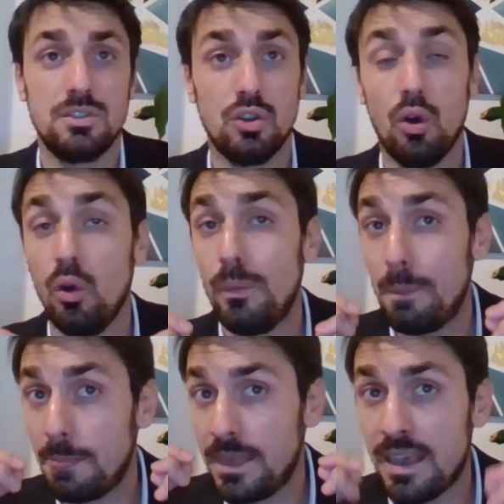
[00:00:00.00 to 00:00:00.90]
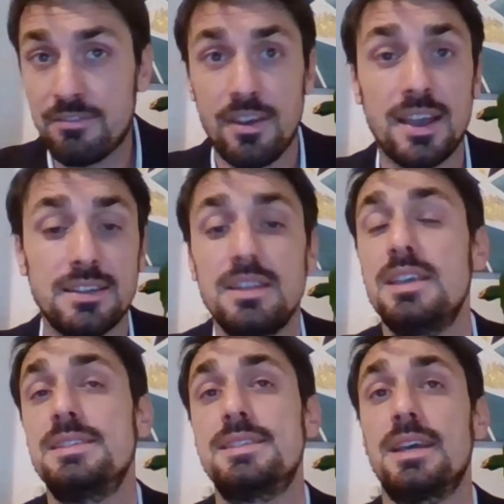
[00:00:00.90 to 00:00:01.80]
So the effect
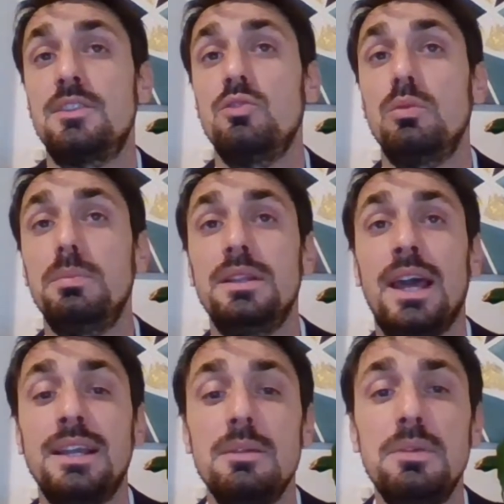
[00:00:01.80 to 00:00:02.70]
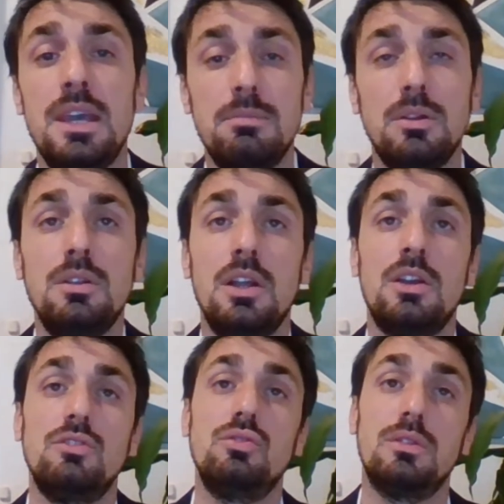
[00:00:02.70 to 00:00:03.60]
is that you will be likely be able
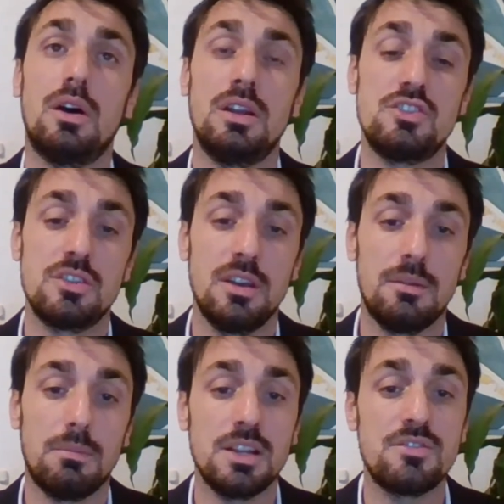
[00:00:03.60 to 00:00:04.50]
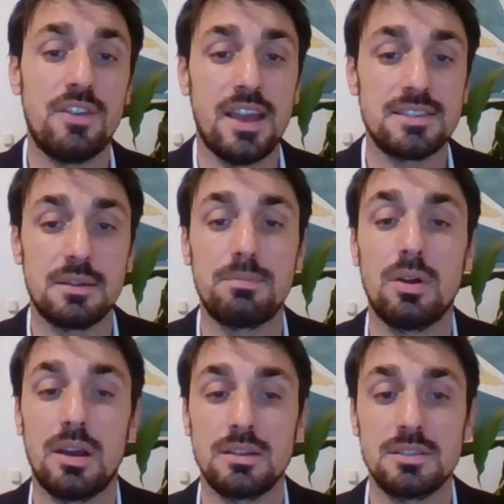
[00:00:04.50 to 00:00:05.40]
to launch much faster
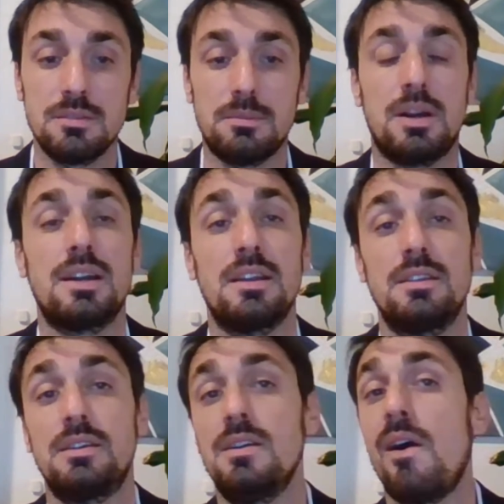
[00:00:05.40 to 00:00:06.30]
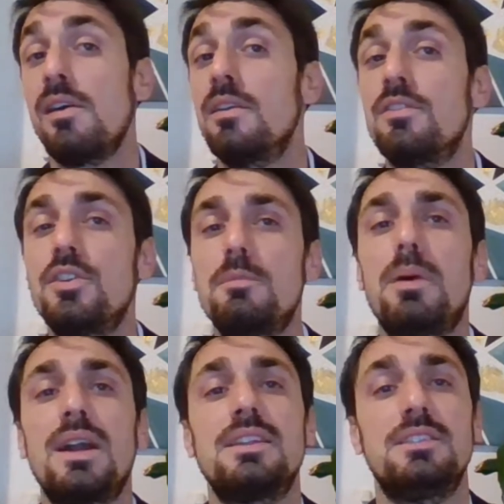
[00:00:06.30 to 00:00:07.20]
products on the market.
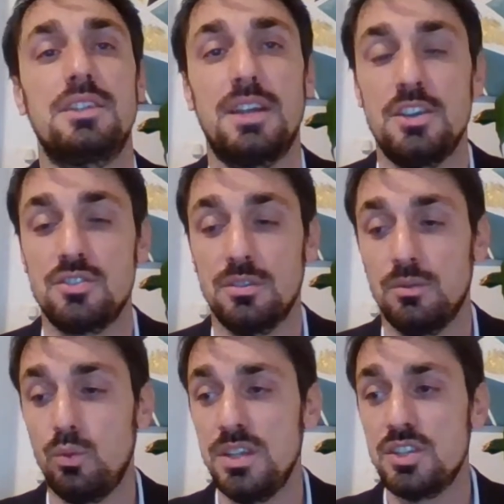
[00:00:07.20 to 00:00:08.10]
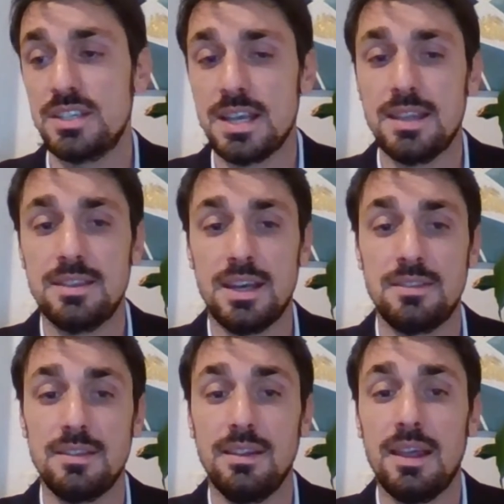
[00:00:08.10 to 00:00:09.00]
Third-party integration. We just said
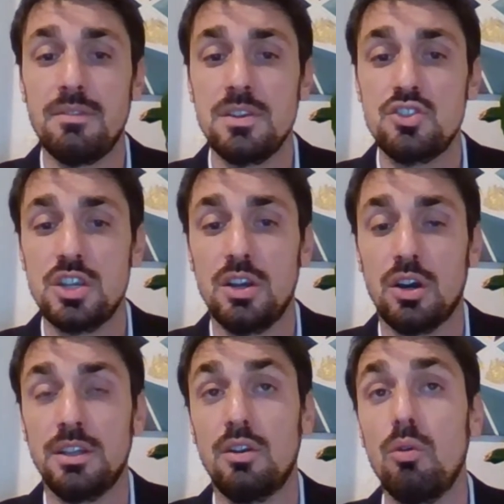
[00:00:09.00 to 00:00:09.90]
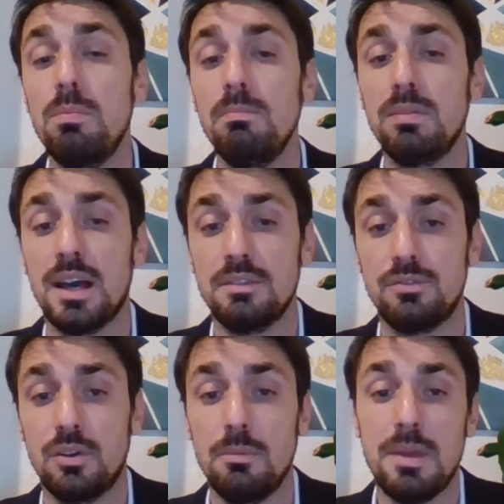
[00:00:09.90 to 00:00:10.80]
that leveraging on an open
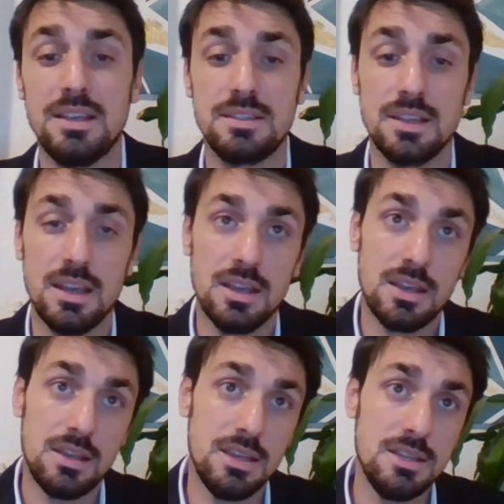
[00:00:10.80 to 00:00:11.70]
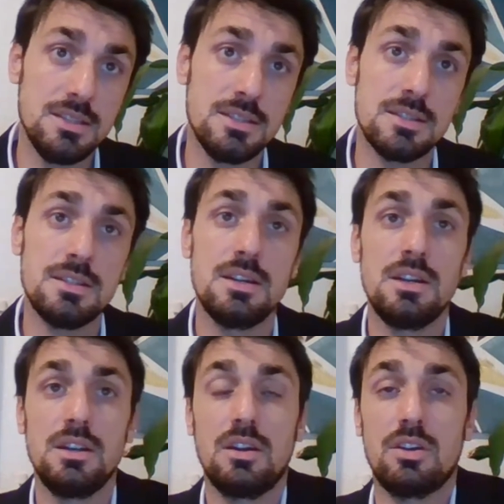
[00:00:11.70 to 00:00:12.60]
platform makes easier
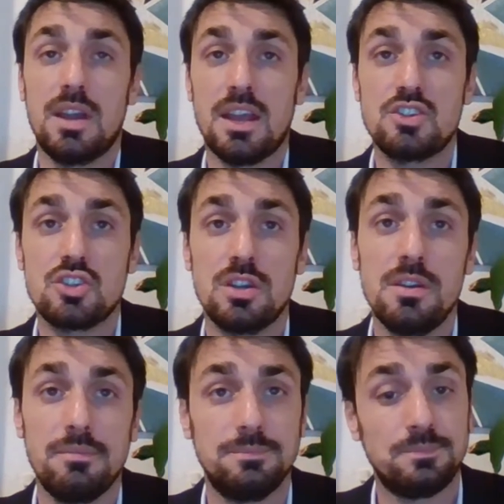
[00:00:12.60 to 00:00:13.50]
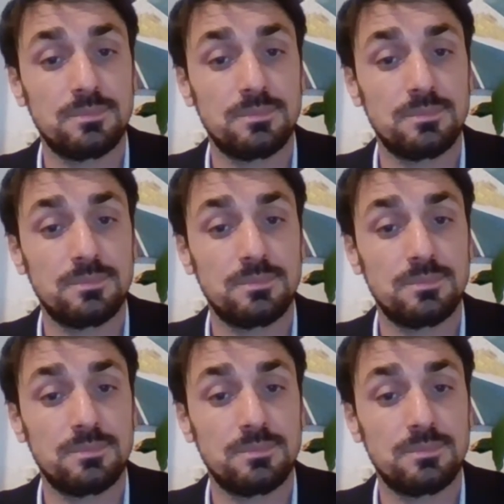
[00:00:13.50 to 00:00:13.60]
connection